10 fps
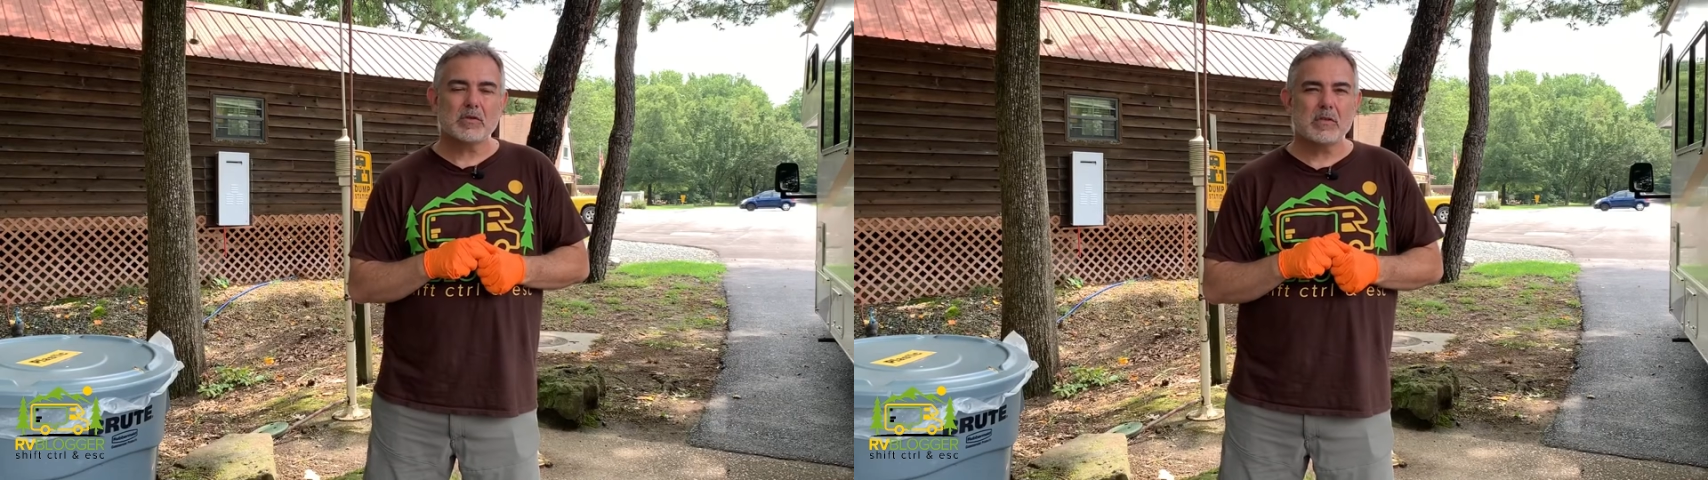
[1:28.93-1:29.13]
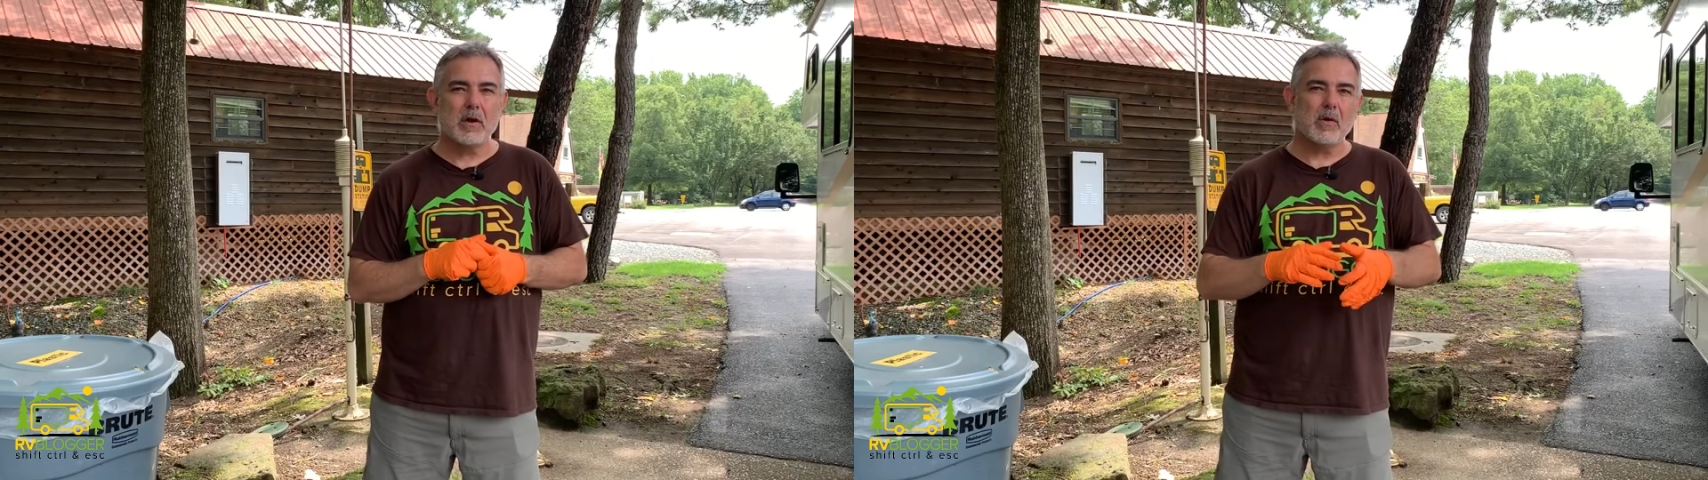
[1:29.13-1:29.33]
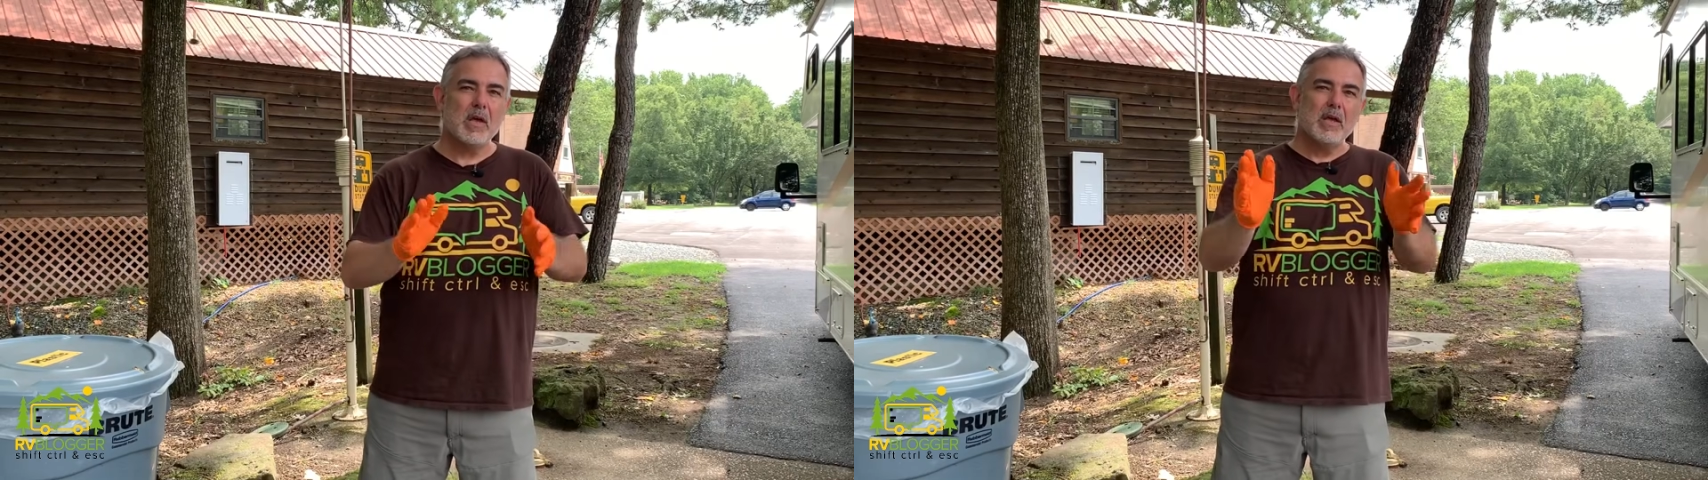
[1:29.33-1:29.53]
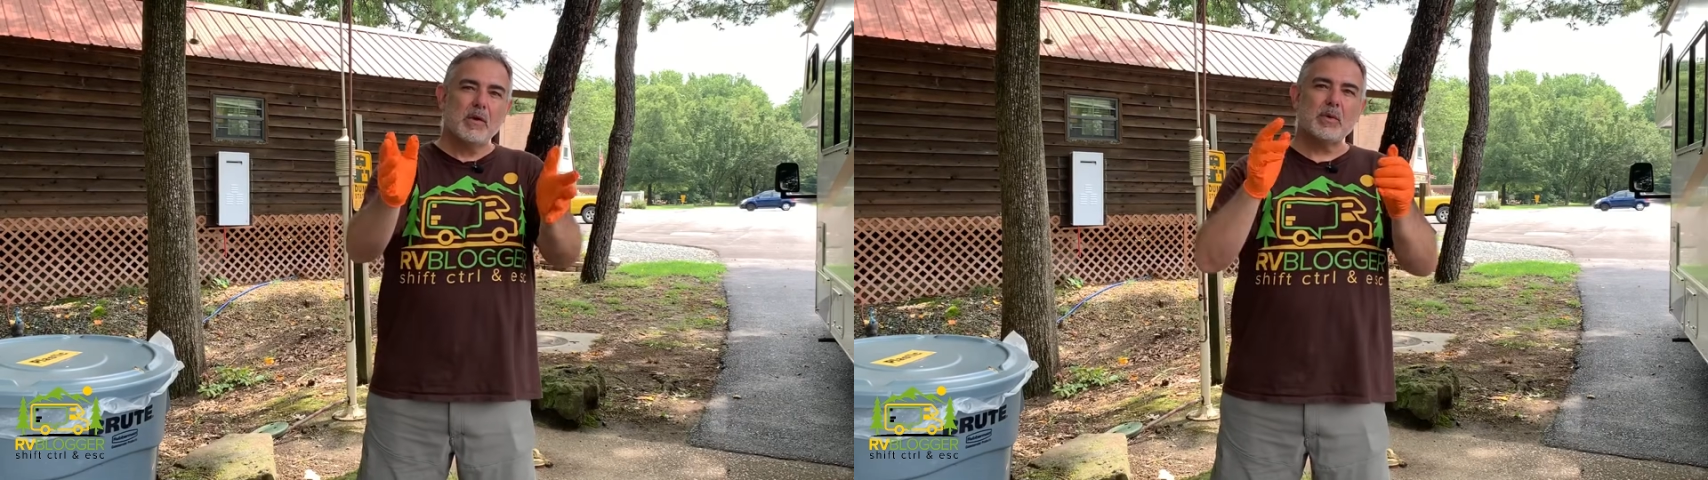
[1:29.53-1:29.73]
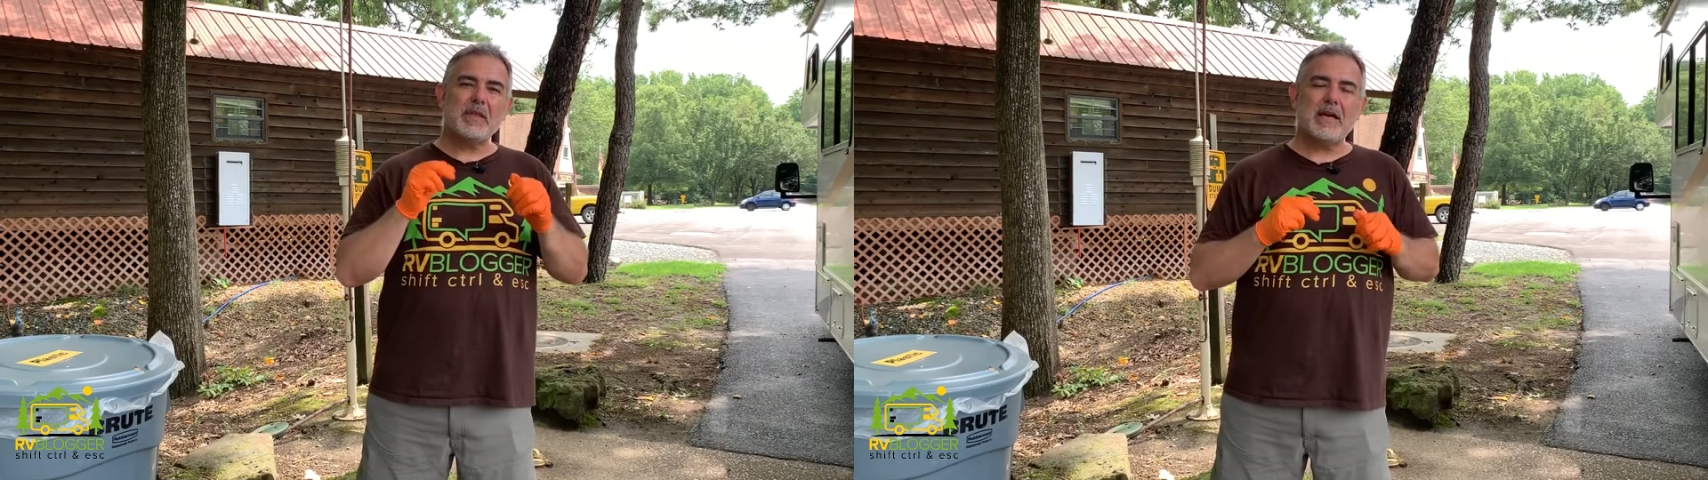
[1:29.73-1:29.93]
So
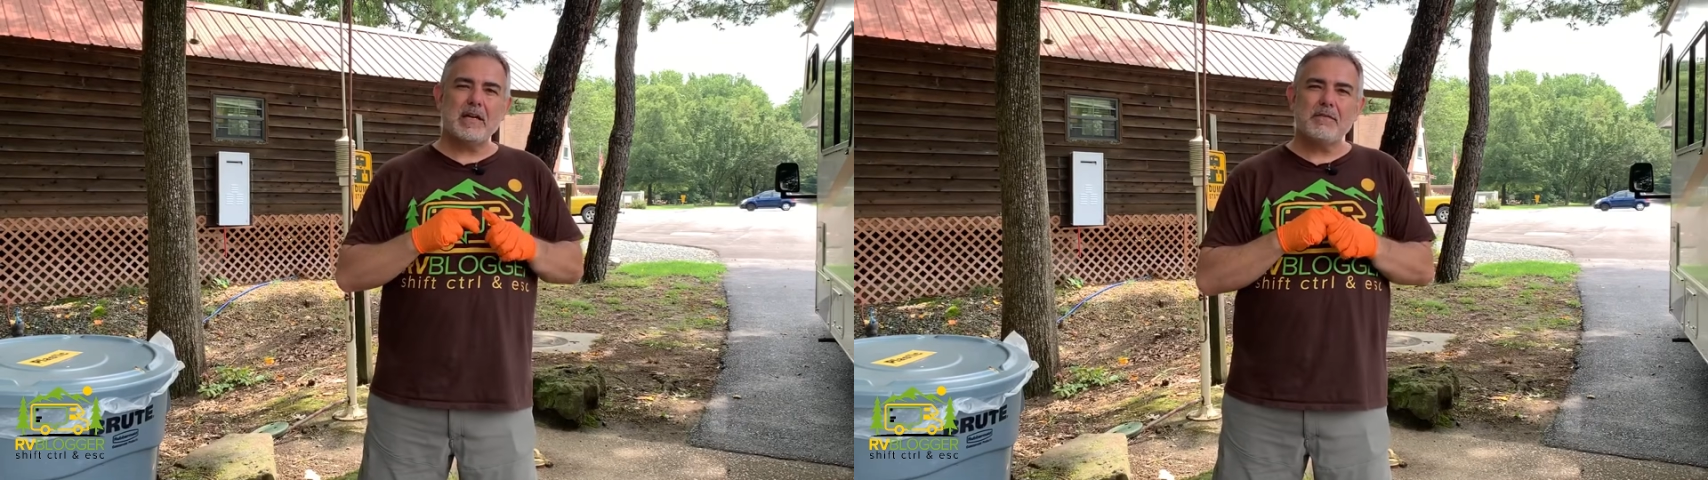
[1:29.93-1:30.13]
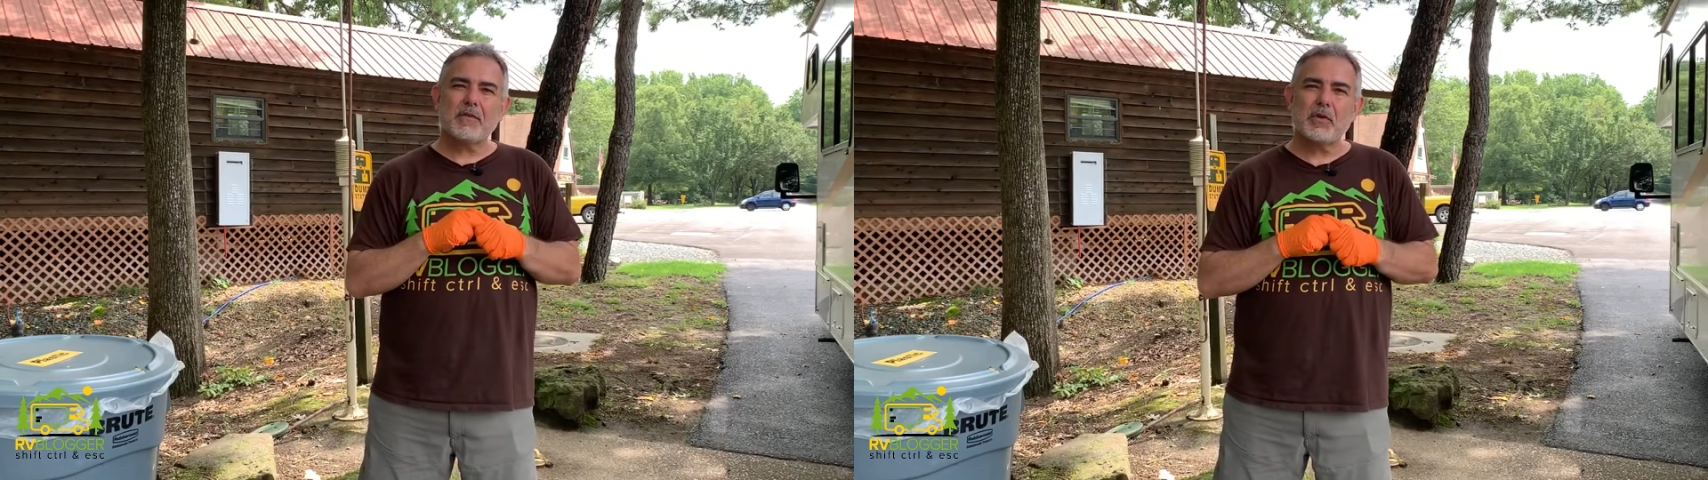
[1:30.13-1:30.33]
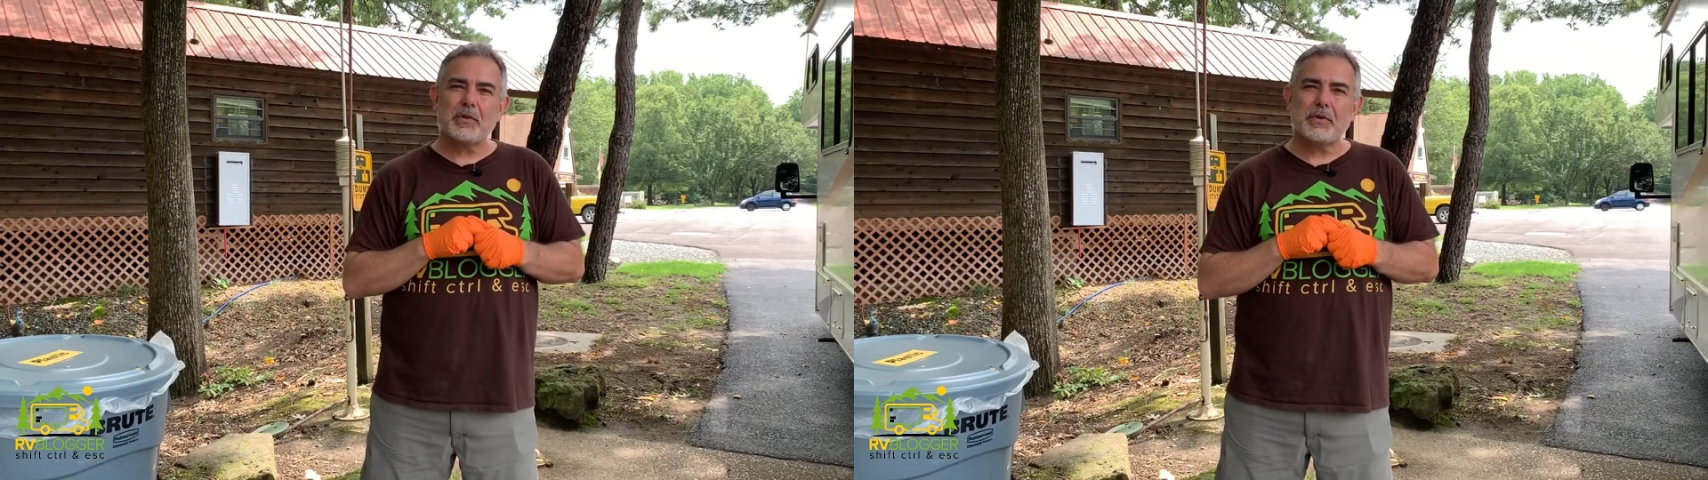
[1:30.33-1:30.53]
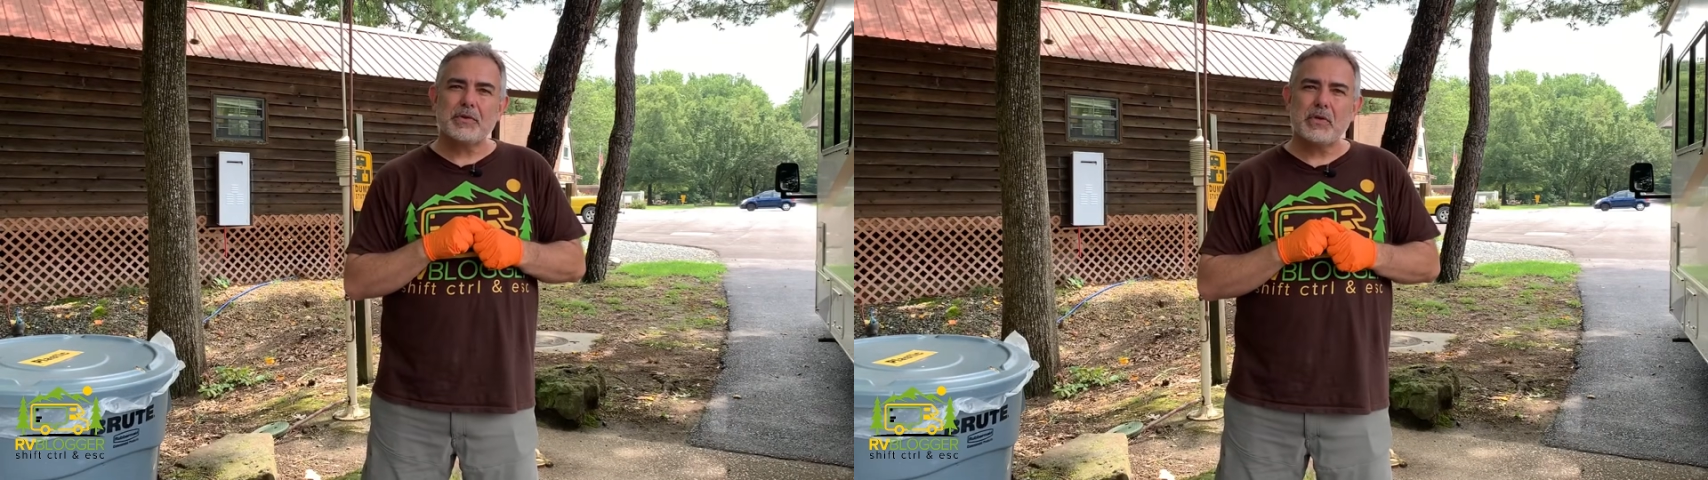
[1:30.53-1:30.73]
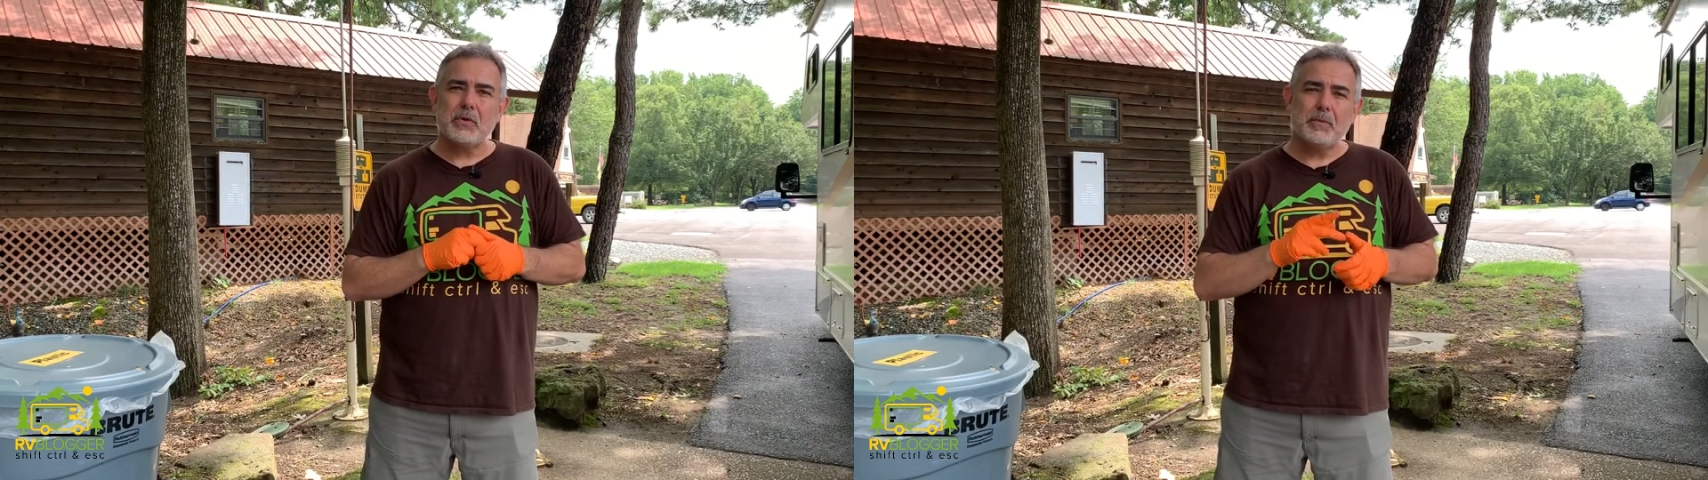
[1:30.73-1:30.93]
without any further
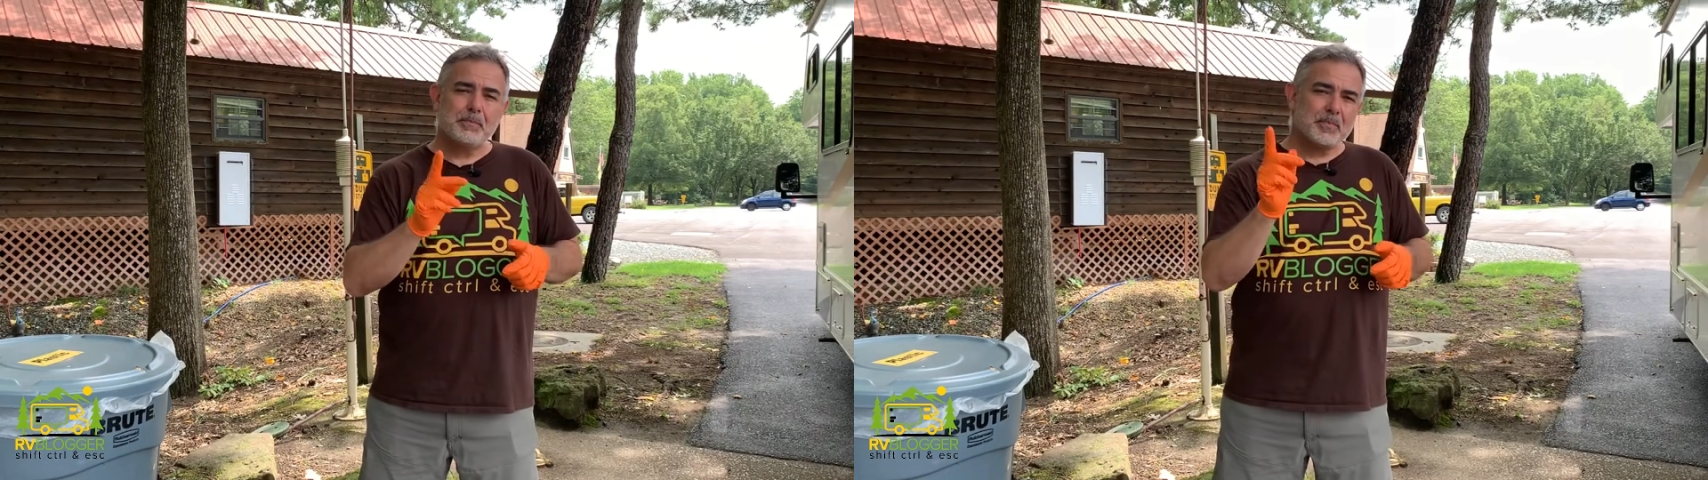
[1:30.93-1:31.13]
ado,